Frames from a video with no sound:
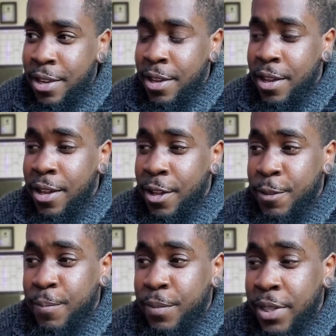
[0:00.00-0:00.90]

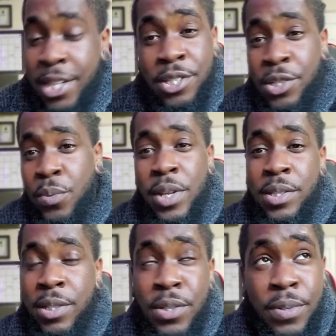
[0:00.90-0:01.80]
and that's just the weddings
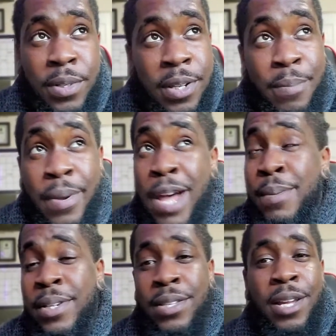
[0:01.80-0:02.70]
alone. Probably
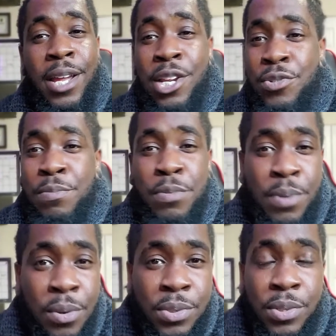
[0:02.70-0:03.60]
another 100
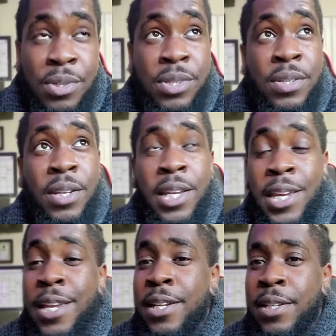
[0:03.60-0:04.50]
proposals
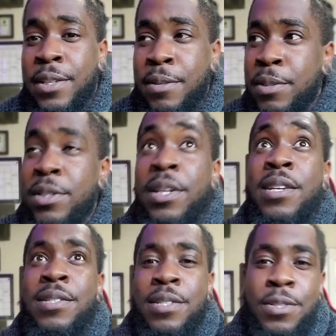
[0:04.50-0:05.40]
and
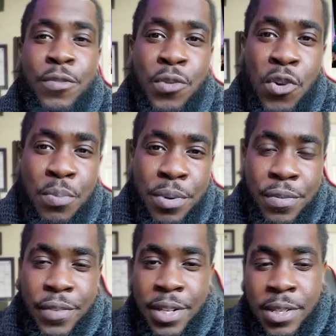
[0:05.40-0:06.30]
dozens of corporate
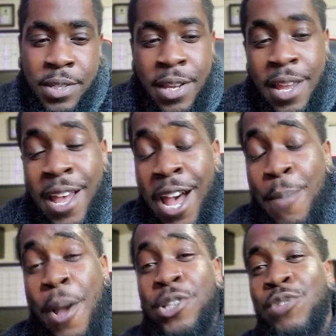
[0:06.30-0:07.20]
events. I'm
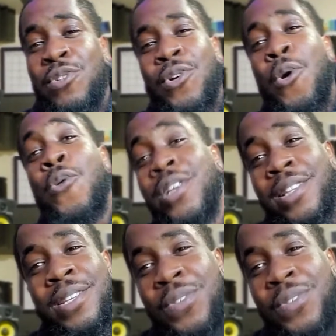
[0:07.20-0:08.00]
actually recording this